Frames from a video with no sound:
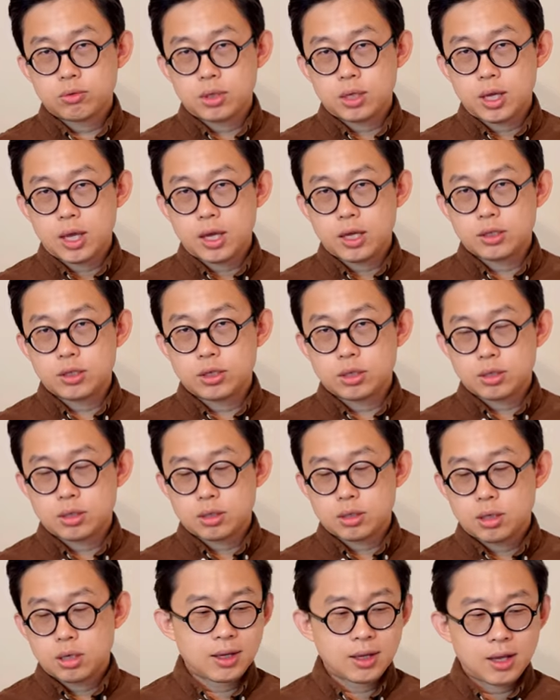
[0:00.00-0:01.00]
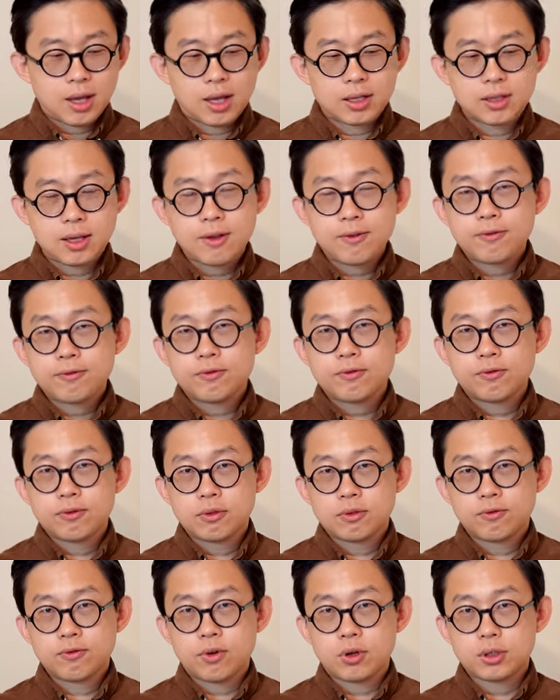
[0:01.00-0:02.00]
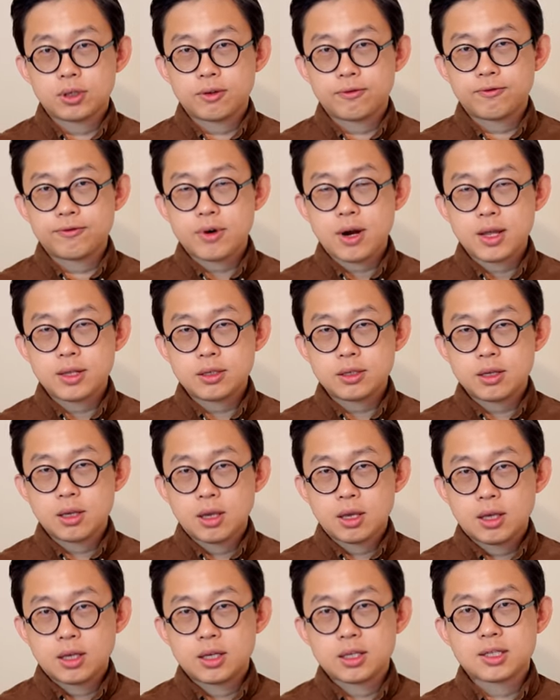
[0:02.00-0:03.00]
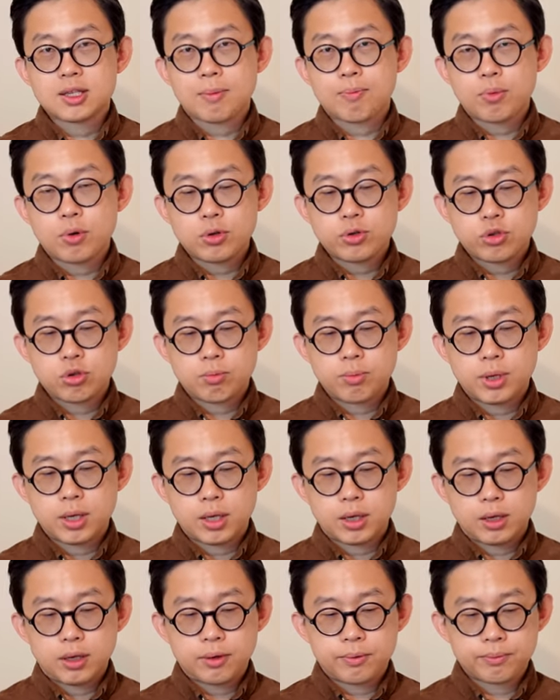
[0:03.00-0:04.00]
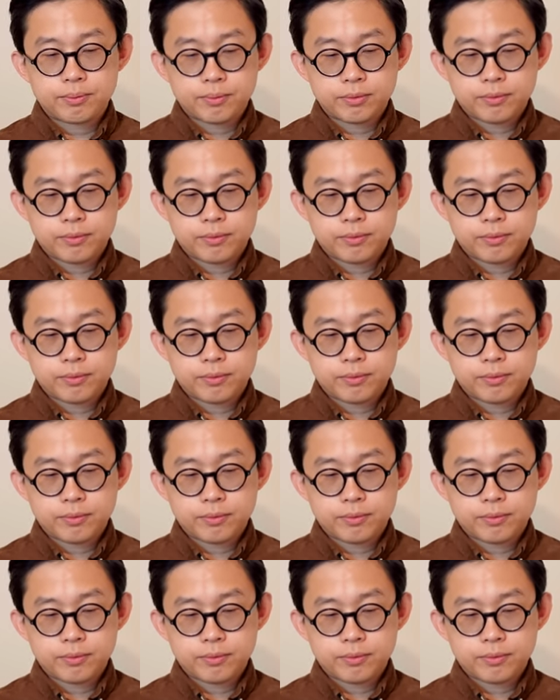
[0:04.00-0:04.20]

the edges. And then for the front, it's supposed to be